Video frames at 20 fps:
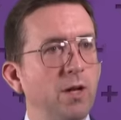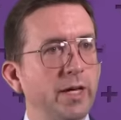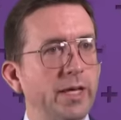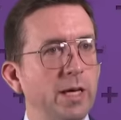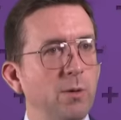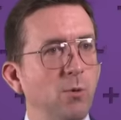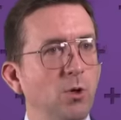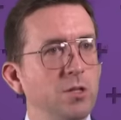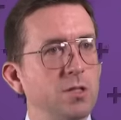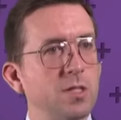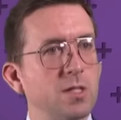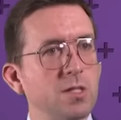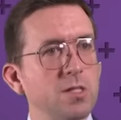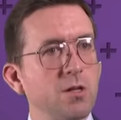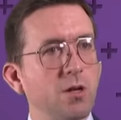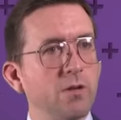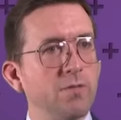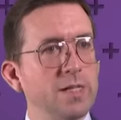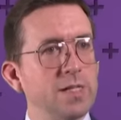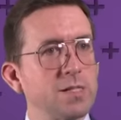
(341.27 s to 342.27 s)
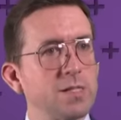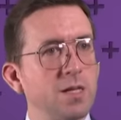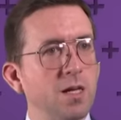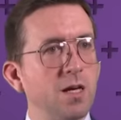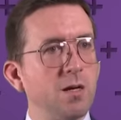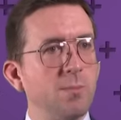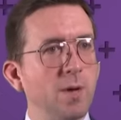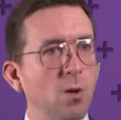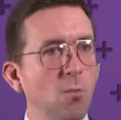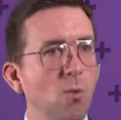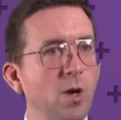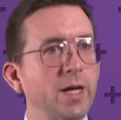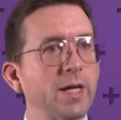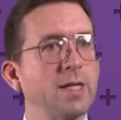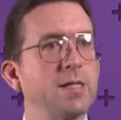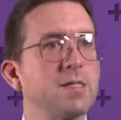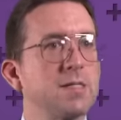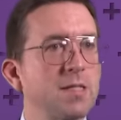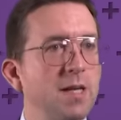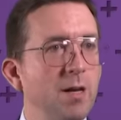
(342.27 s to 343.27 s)
like he wanted to sort of insert my
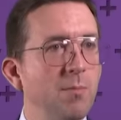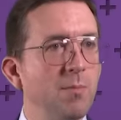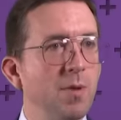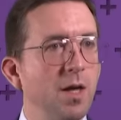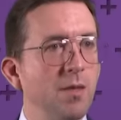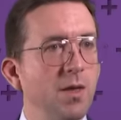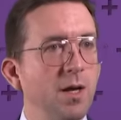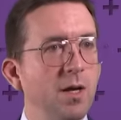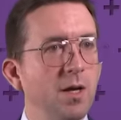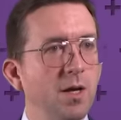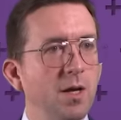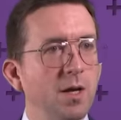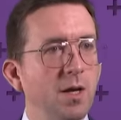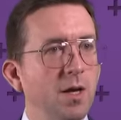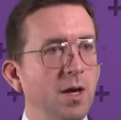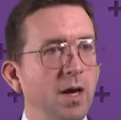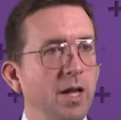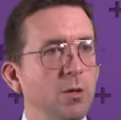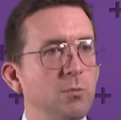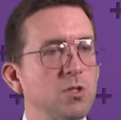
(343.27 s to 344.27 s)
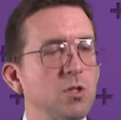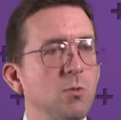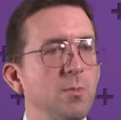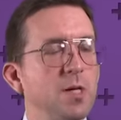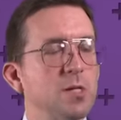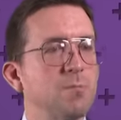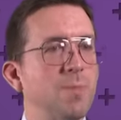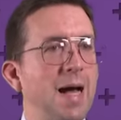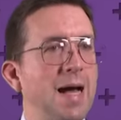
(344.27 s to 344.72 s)
wicked stepmother. And it was almost